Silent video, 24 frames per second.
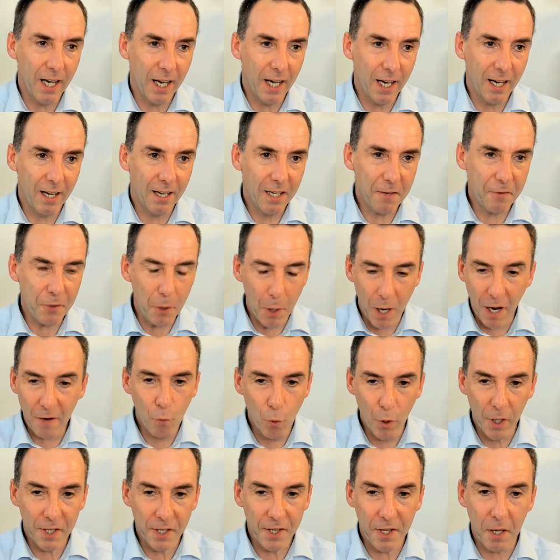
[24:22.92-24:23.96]
If you have
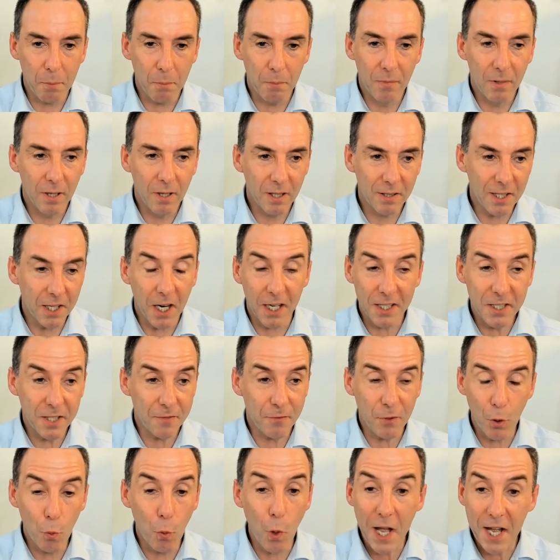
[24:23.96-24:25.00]
one of them, the odds of
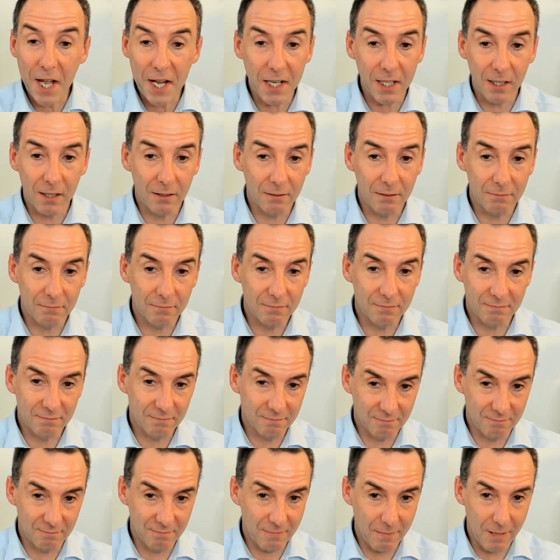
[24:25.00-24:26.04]
you winning
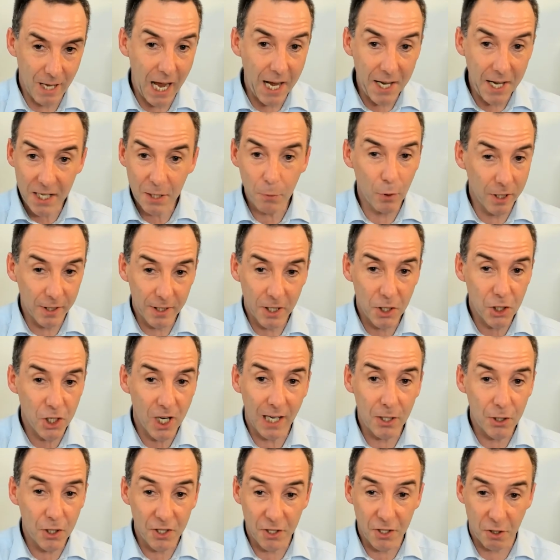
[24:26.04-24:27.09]
any one of the
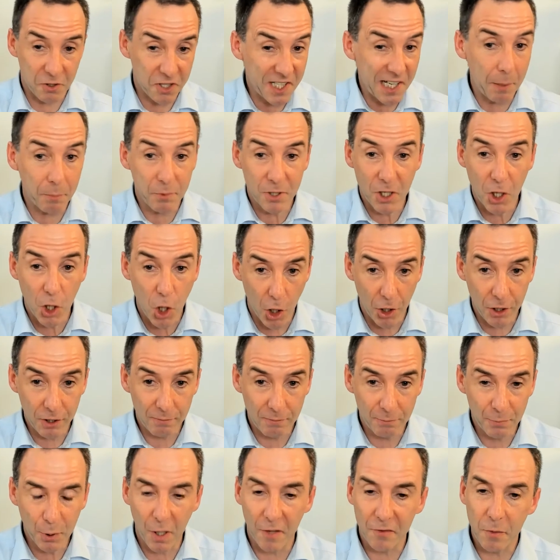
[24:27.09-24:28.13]
challenges are slim to none.
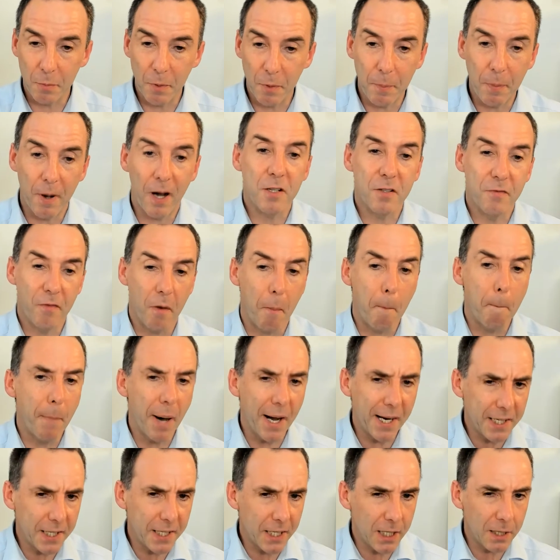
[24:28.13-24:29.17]
You have to be part of a
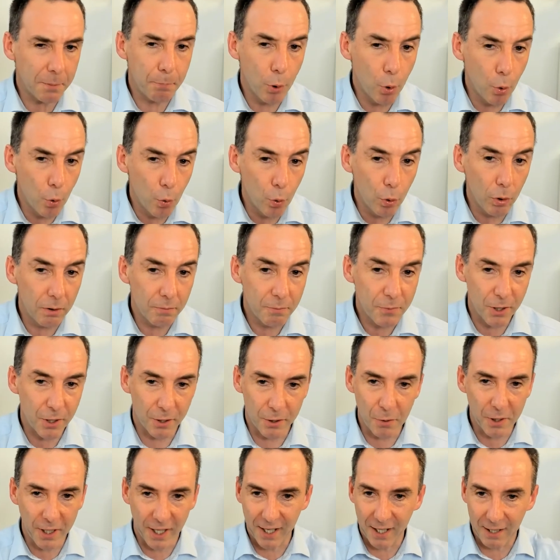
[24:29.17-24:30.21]
mining pool, so
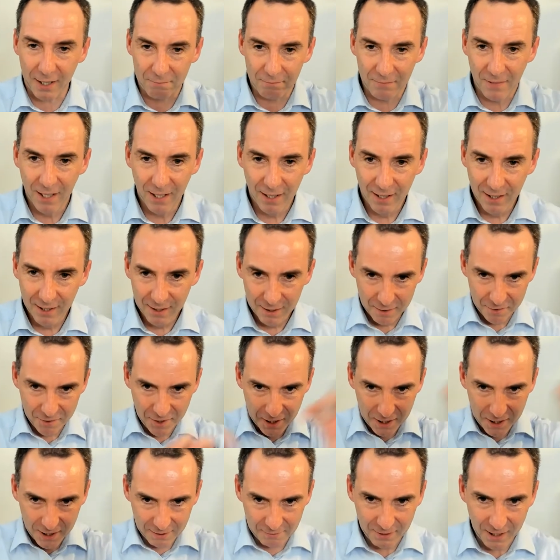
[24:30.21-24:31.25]
you kind
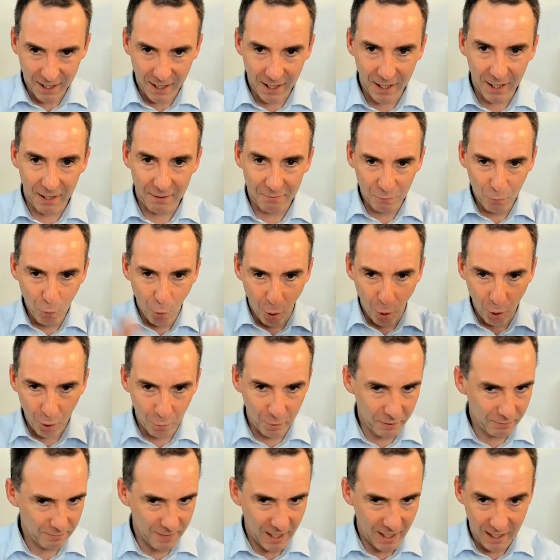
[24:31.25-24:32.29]
of work with
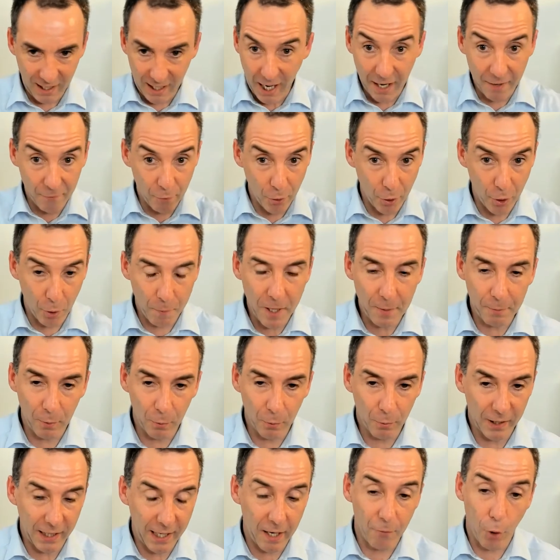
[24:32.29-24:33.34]
a lot of other people with
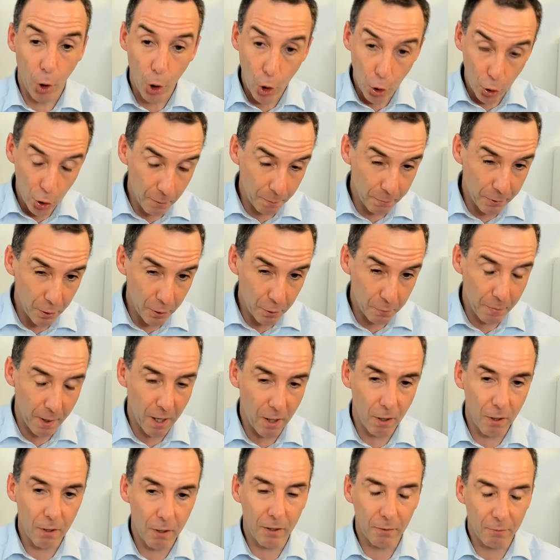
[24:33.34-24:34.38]
a lot of other compute
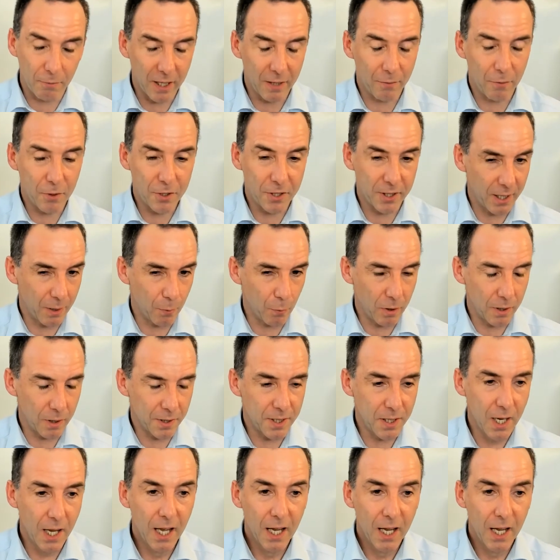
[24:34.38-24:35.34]
power and whatever. So that works.